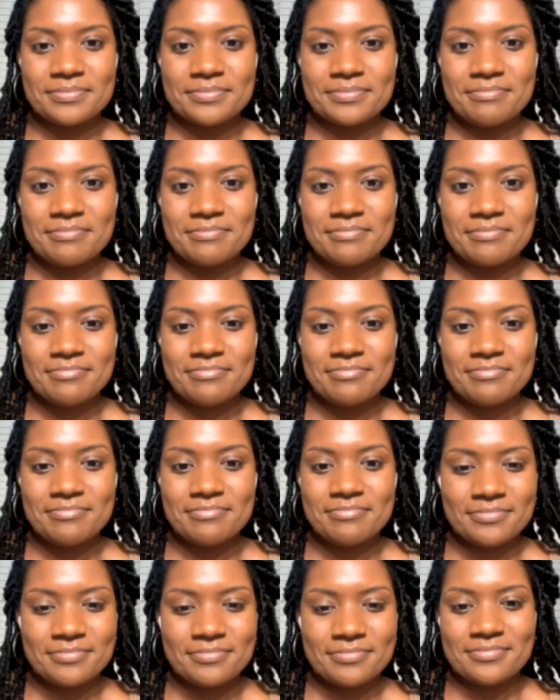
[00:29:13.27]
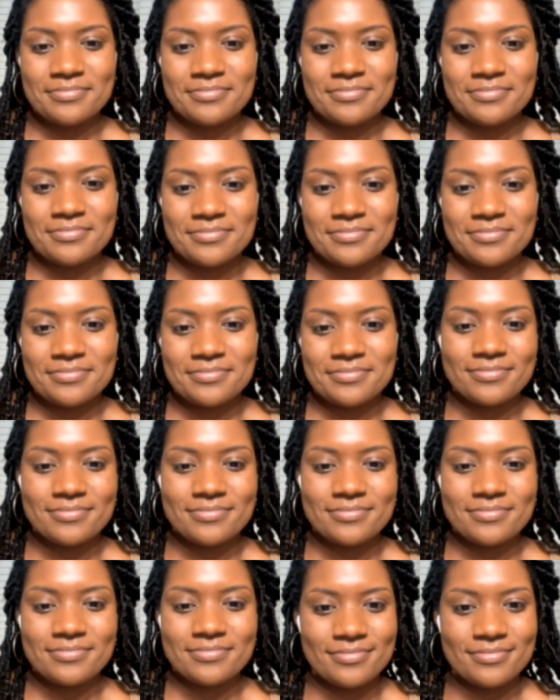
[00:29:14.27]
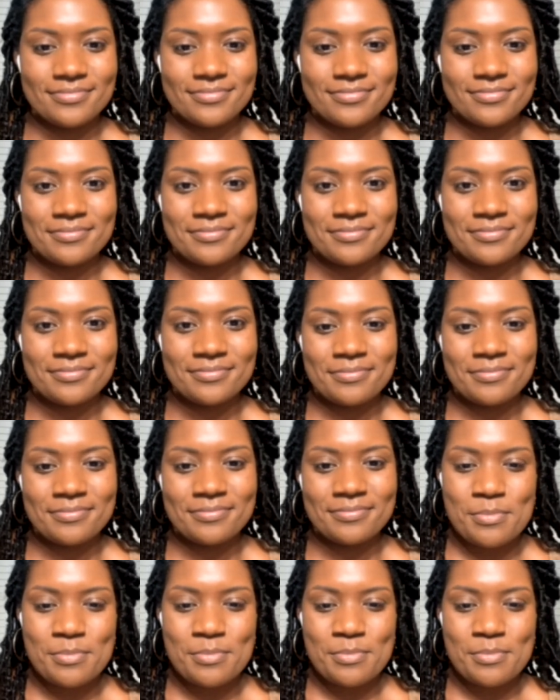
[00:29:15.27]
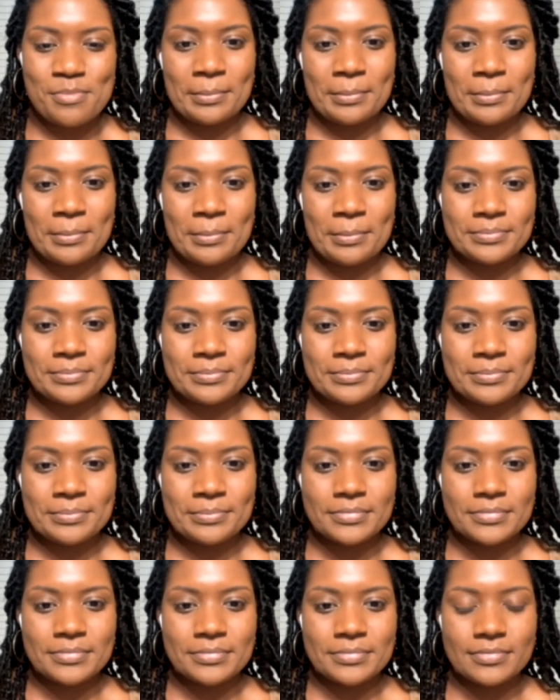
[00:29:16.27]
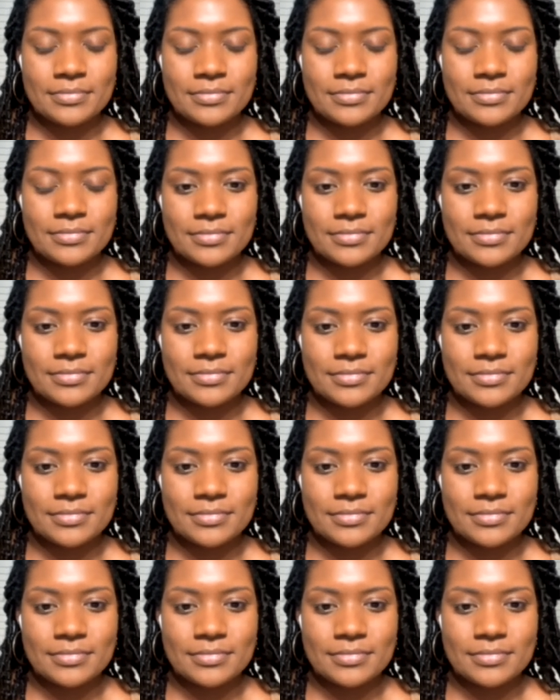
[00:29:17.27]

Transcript: (not speaking)